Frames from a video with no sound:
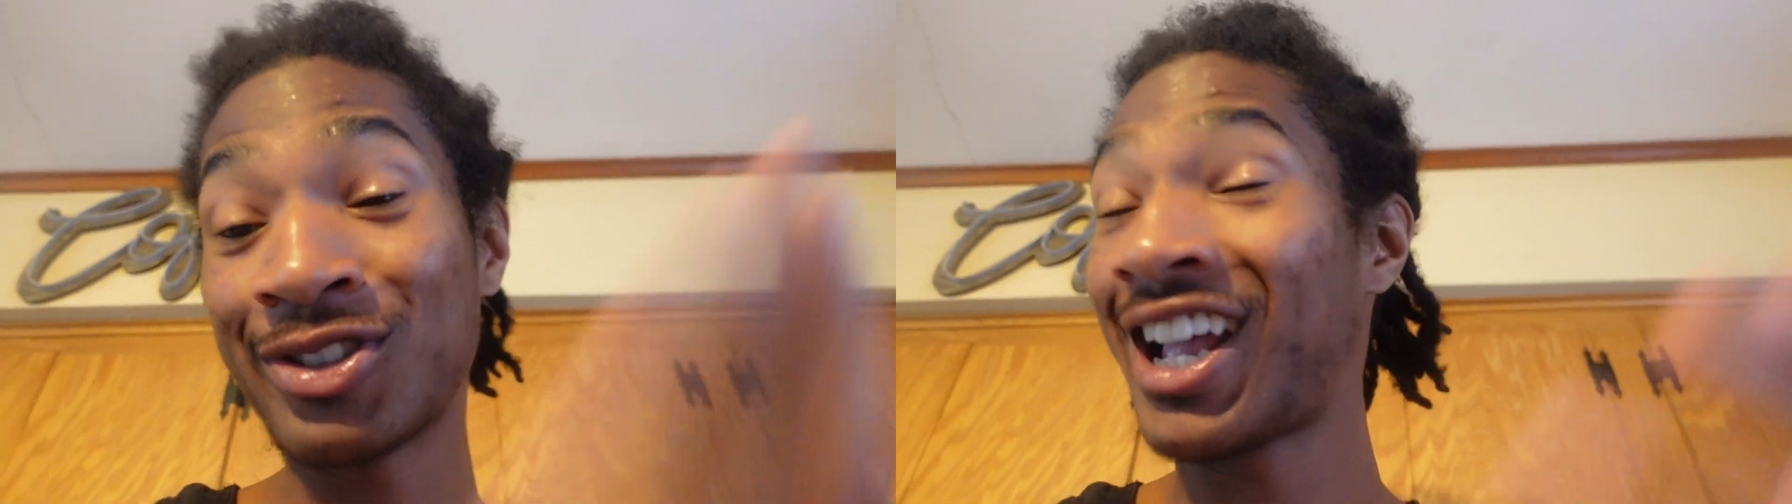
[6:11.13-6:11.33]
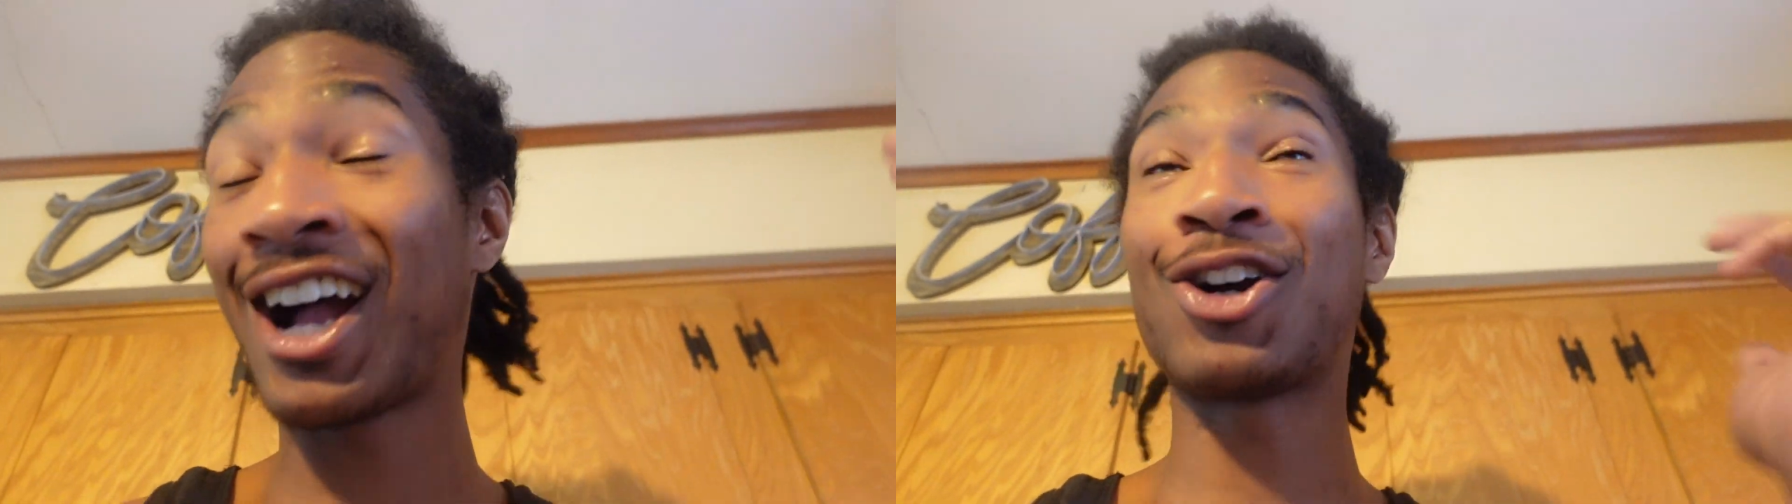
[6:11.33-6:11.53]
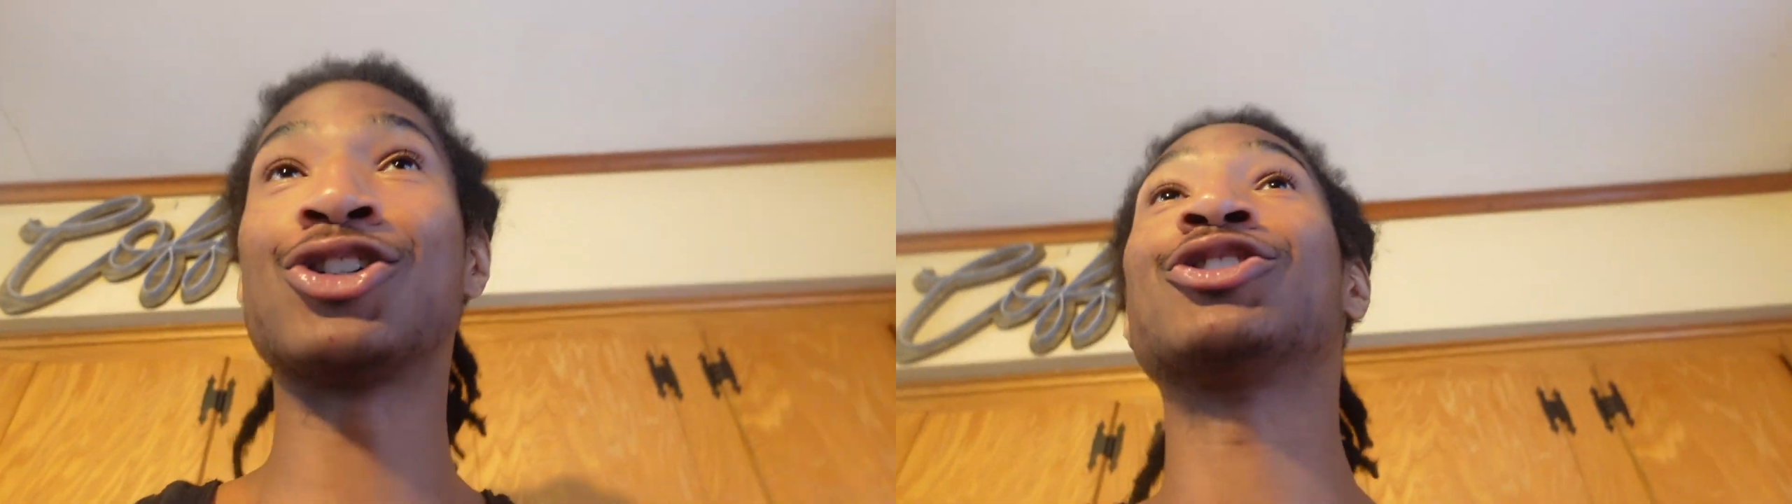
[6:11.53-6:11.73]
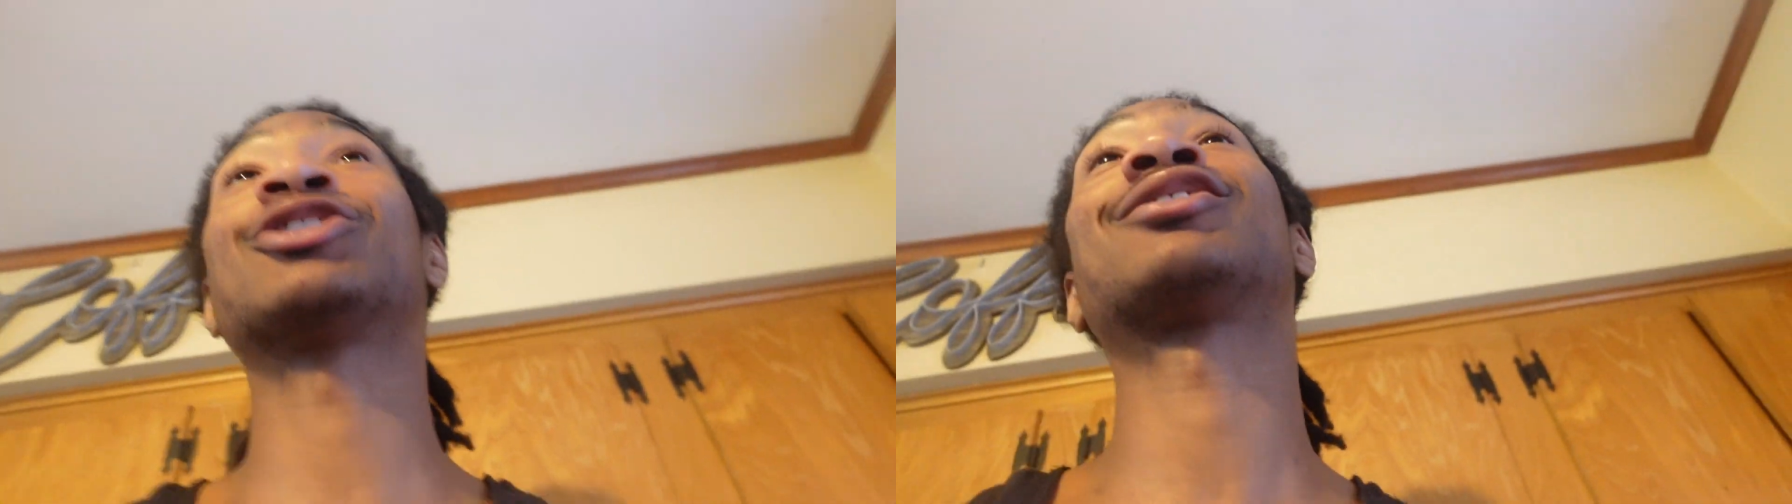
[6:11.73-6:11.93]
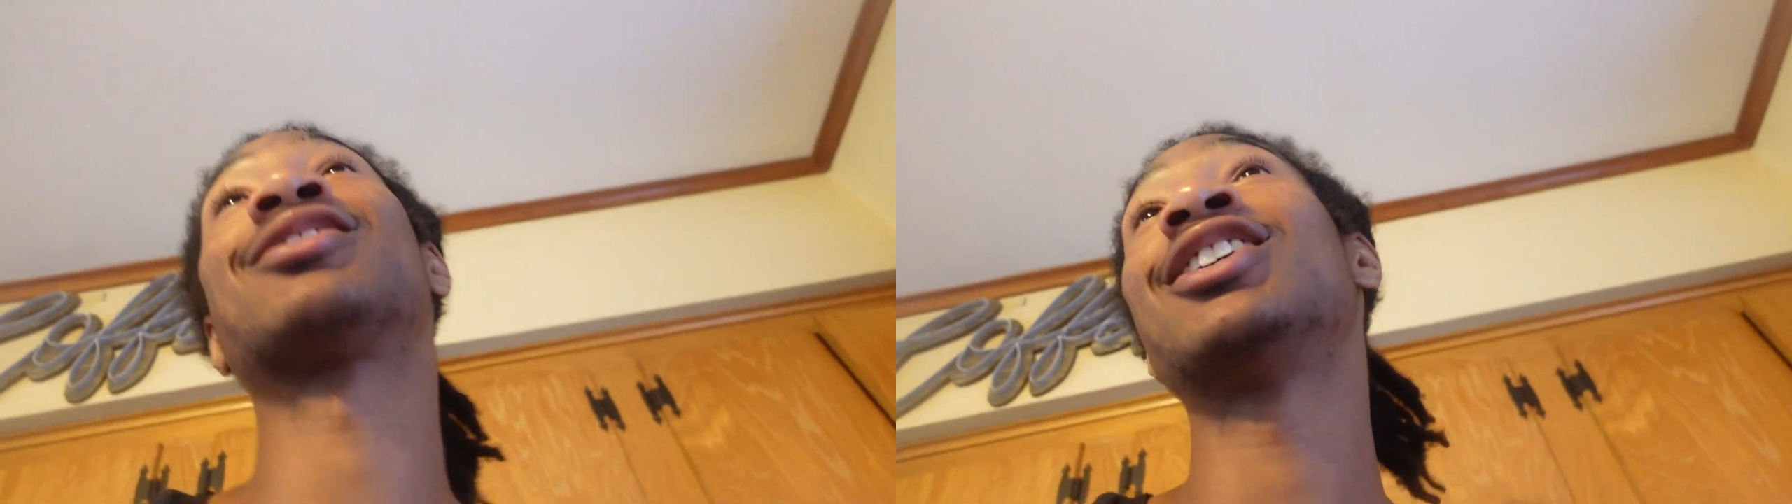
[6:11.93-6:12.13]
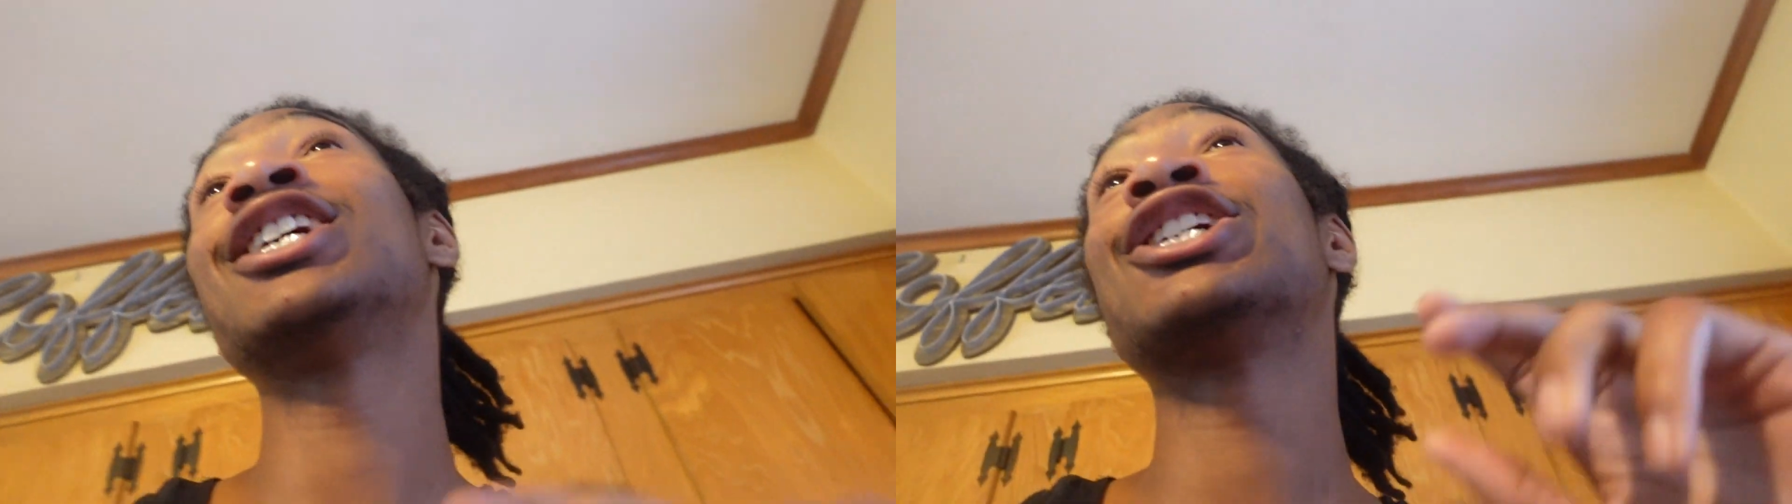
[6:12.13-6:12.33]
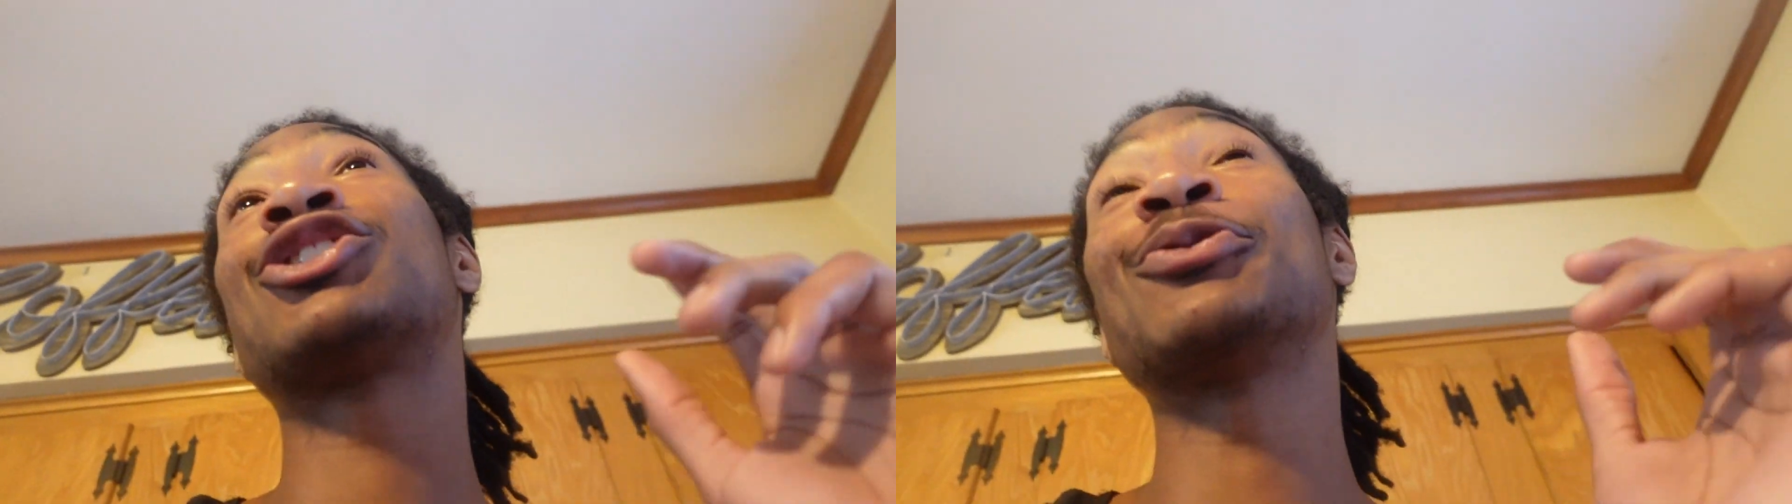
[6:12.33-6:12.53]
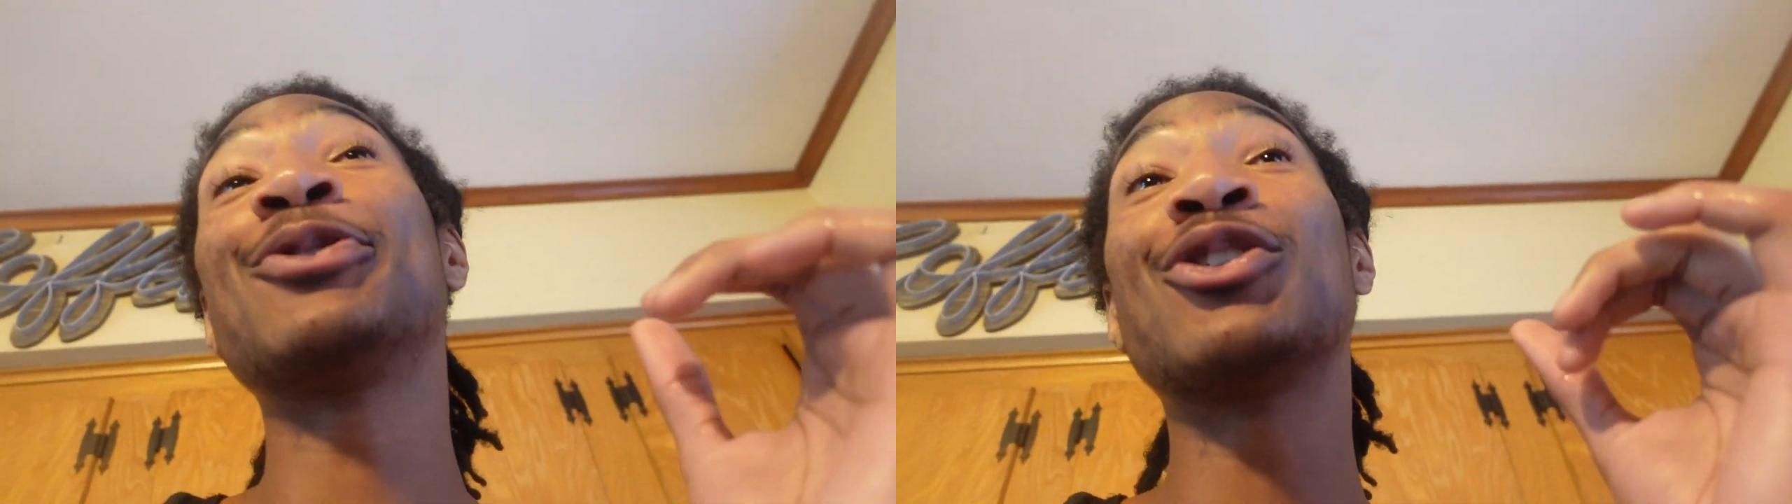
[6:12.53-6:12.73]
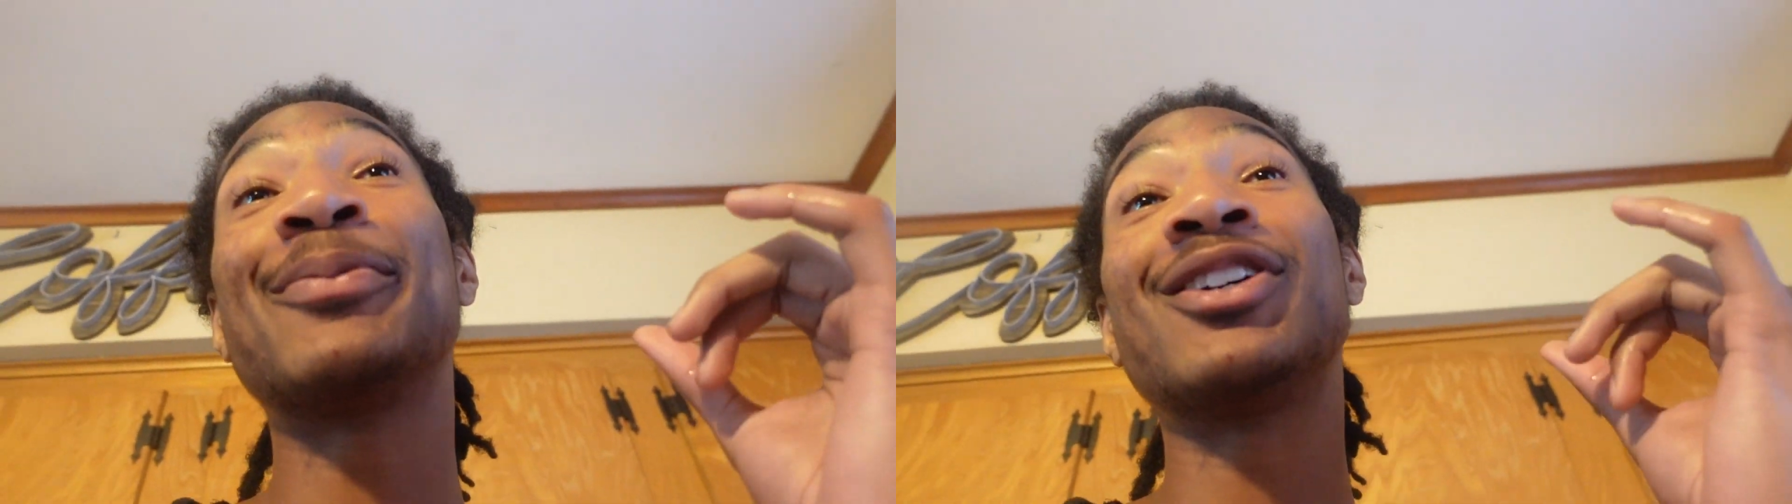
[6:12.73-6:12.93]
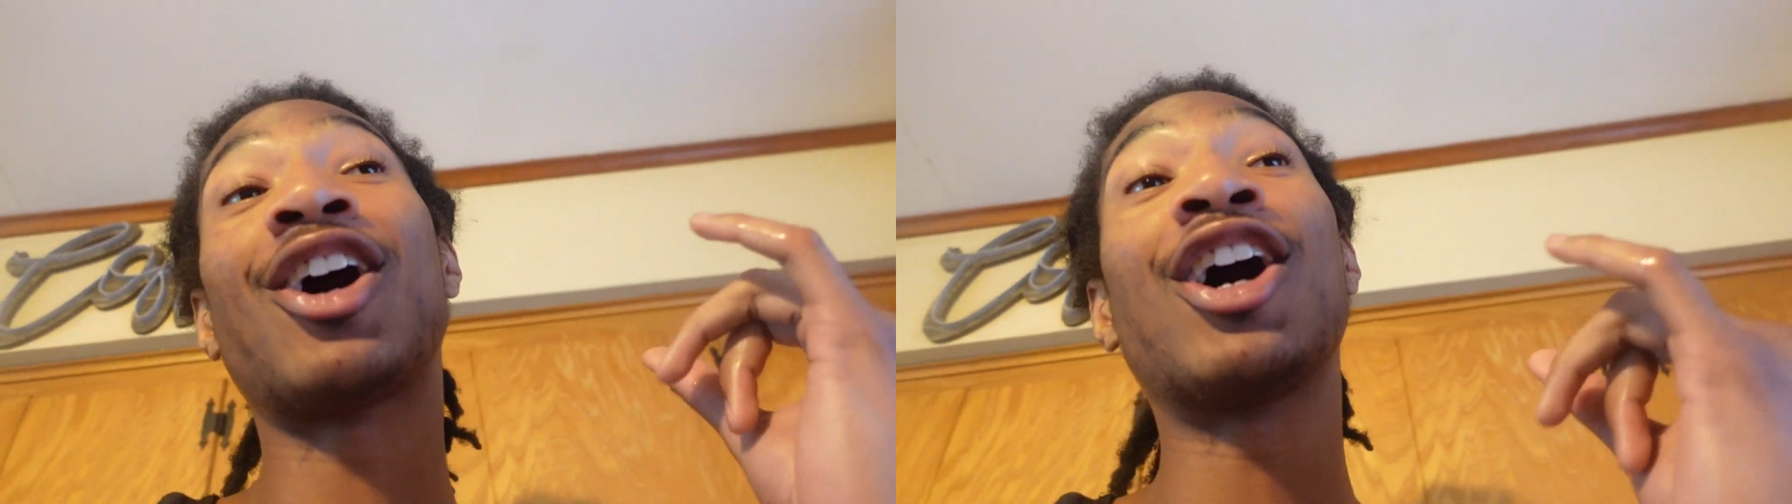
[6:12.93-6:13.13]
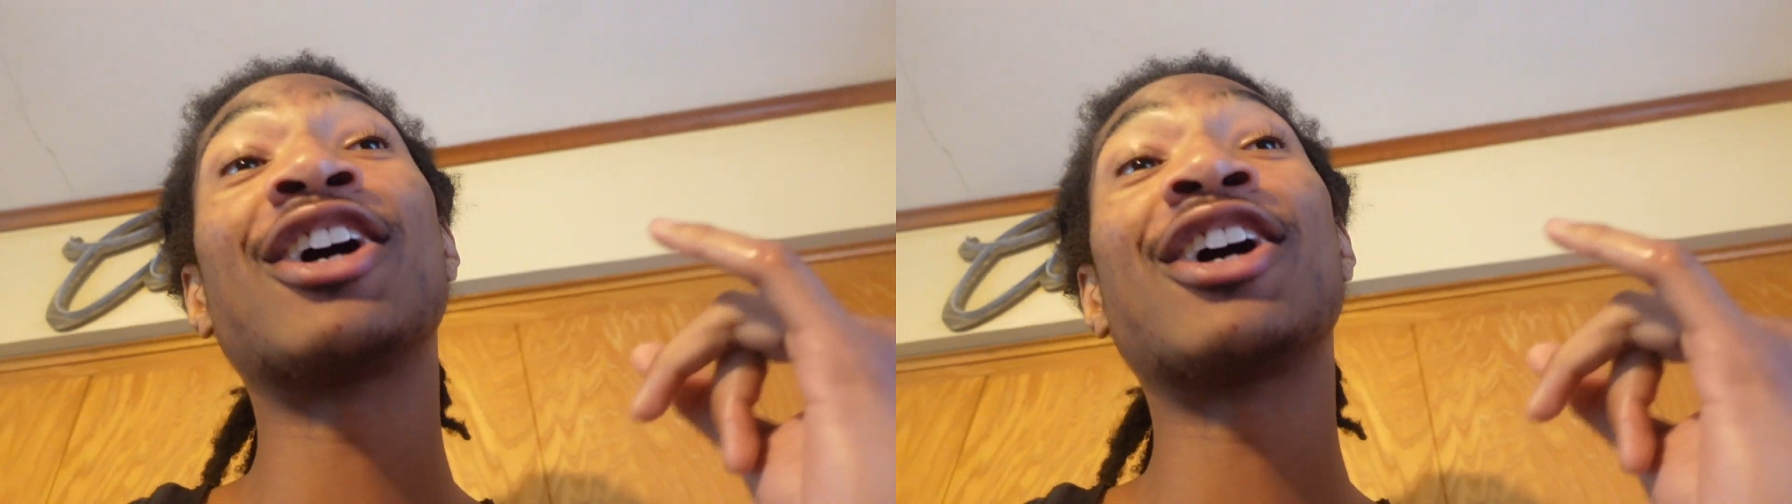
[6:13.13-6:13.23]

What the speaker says: tacos. So we're gonna be, our